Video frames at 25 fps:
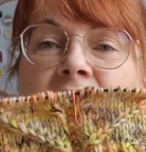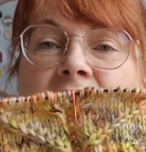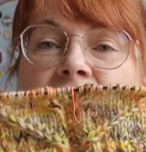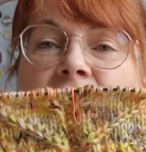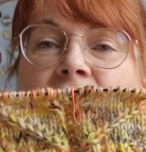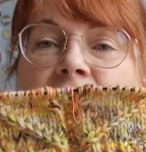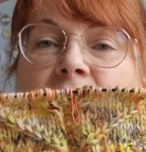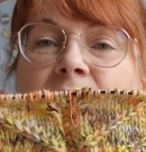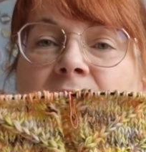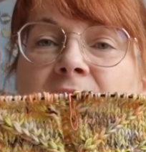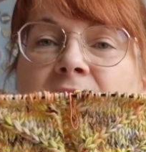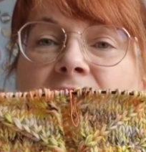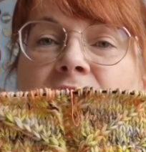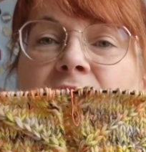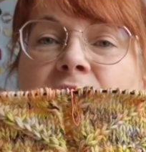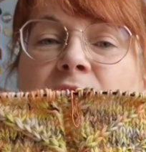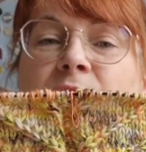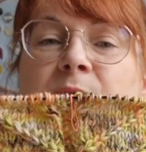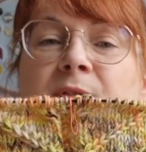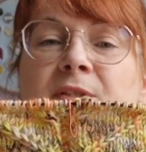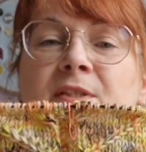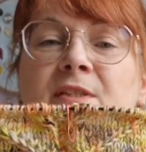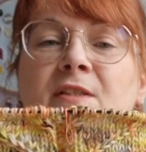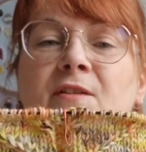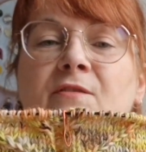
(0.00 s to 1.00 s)
So it's a
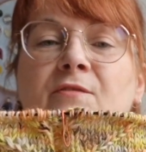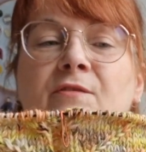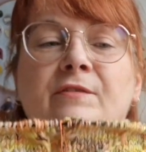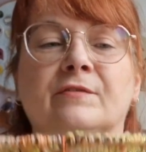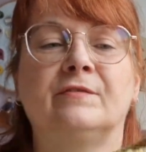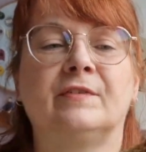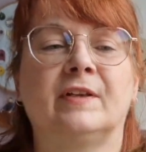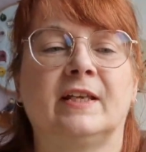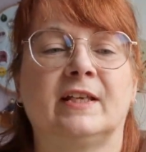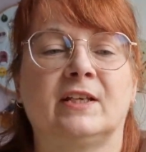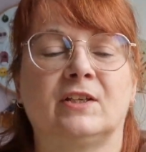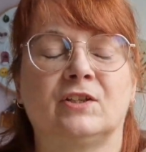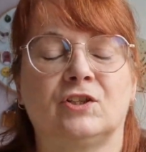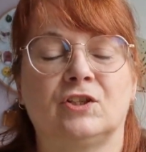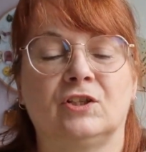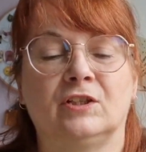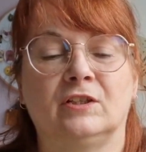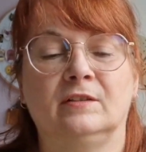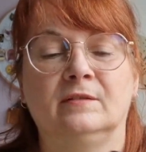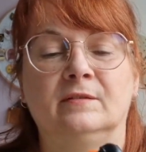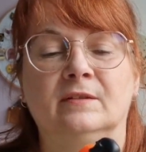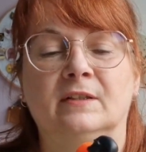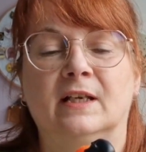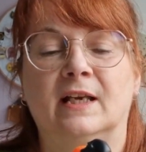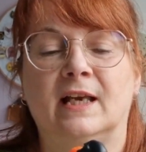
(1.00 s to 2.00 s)
Twisted
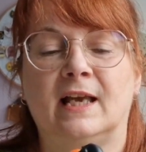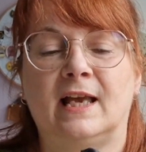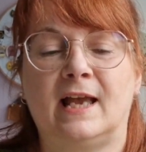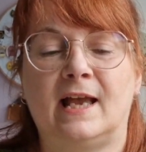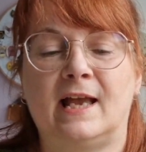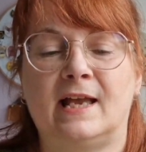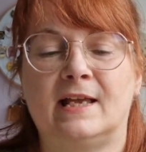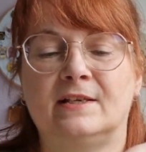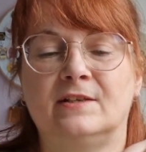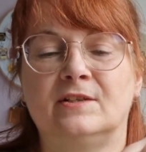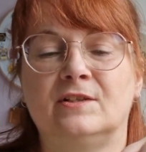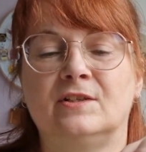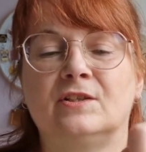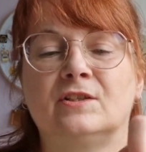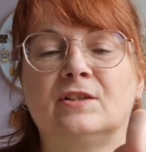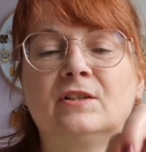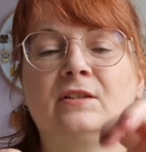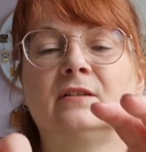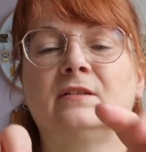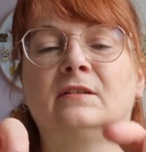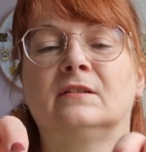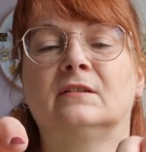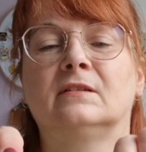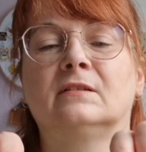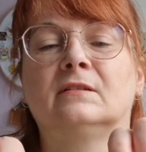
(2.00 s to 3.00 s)
Reflection, and
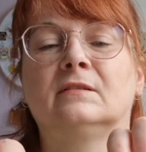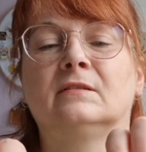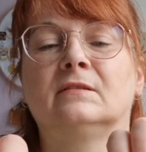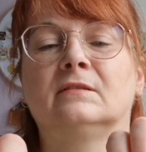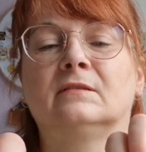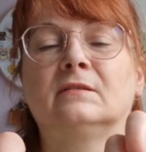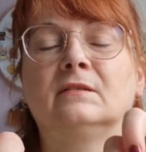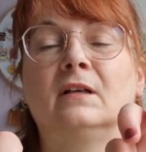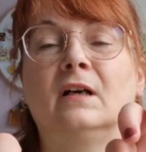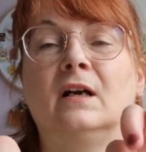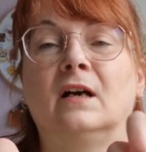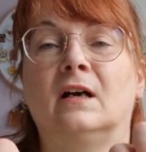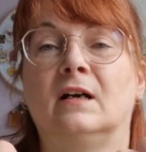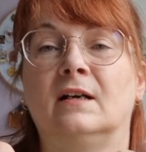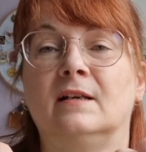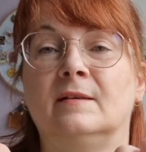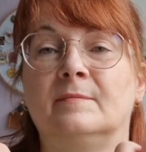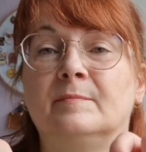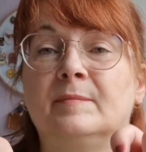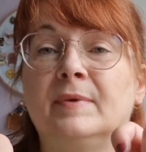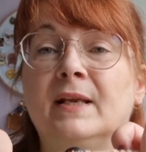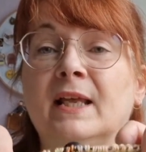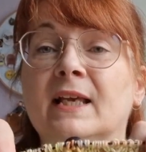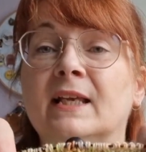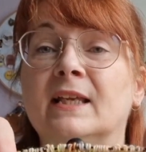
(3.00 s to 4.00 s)

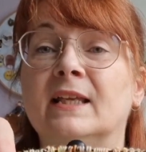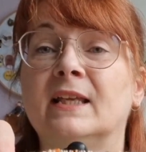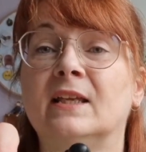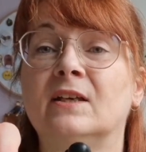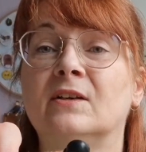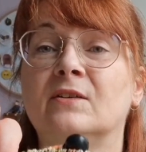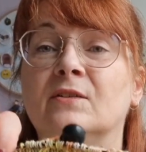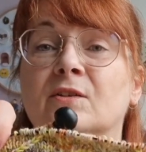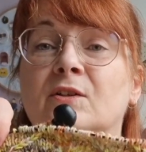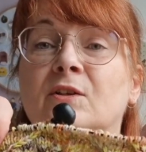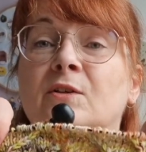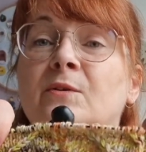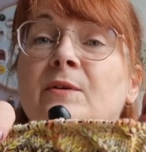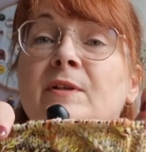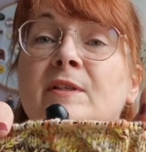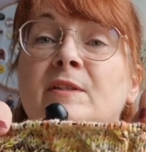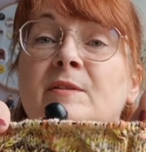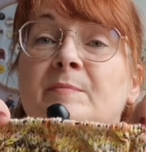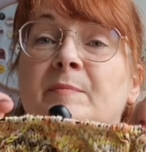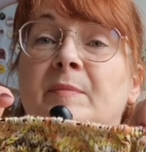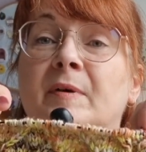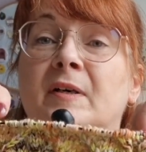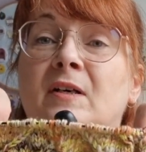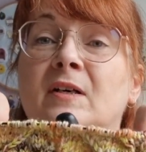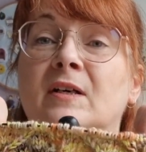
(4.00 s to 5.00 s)
I'm blanking on who
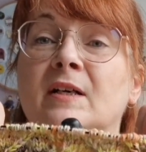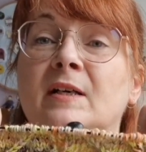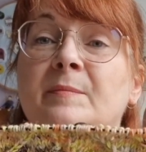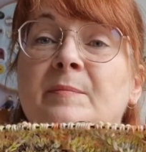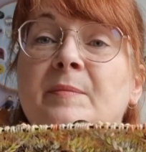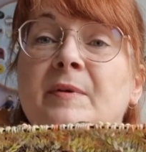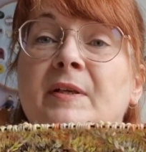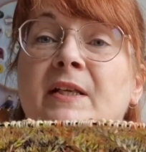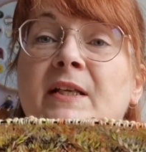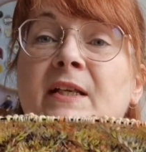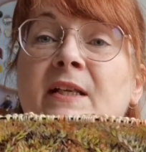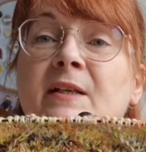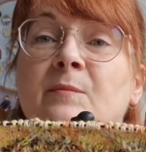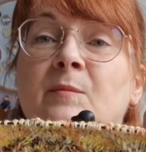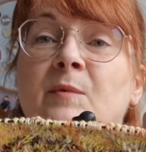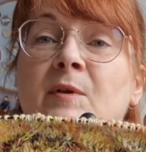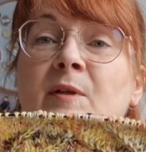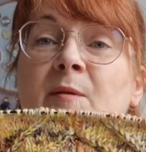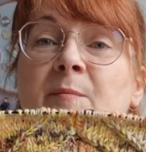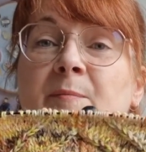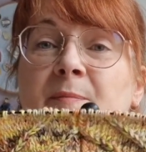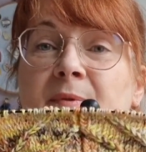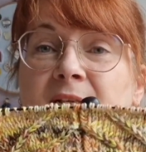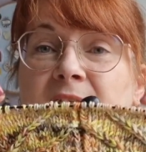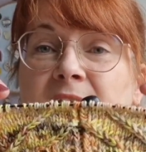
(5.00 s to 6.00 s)
it's by, but it
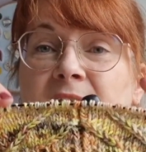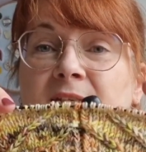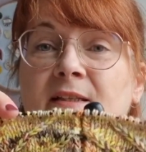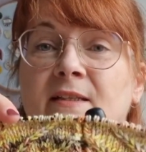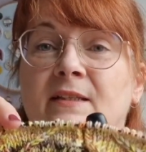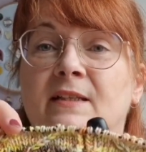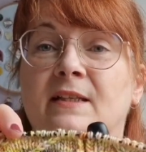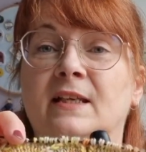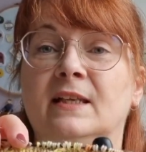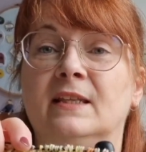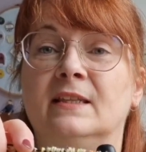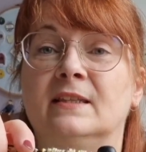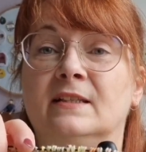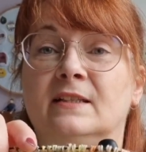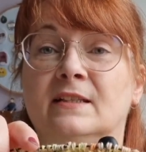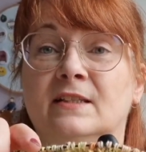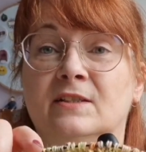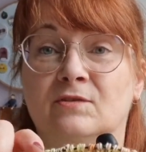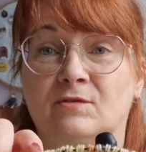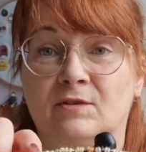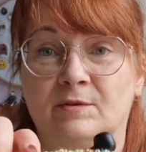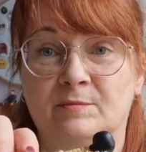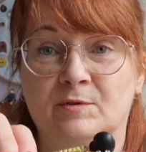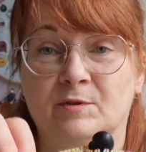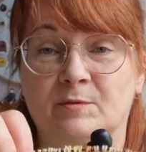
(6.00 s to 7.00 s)
will be in the
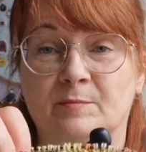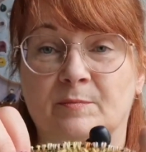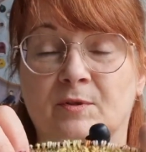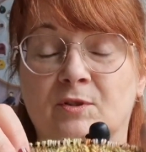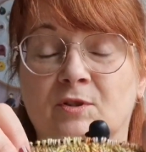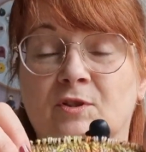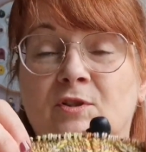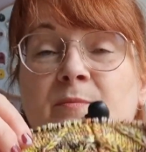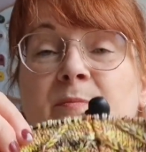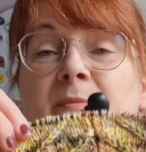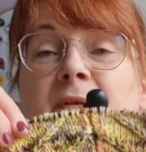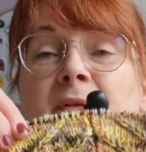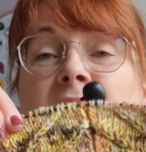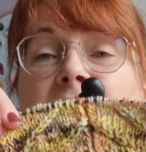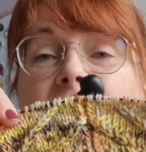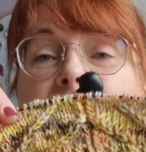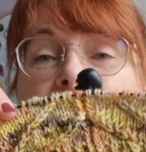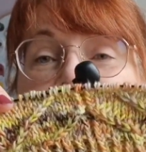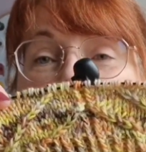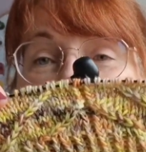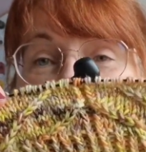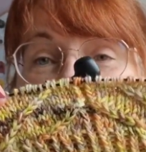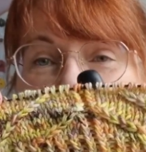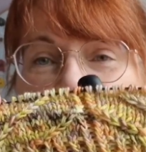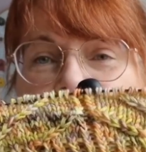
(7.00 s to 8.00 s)
description box
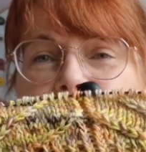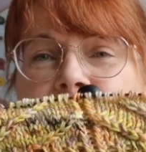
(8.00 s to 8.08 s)
below.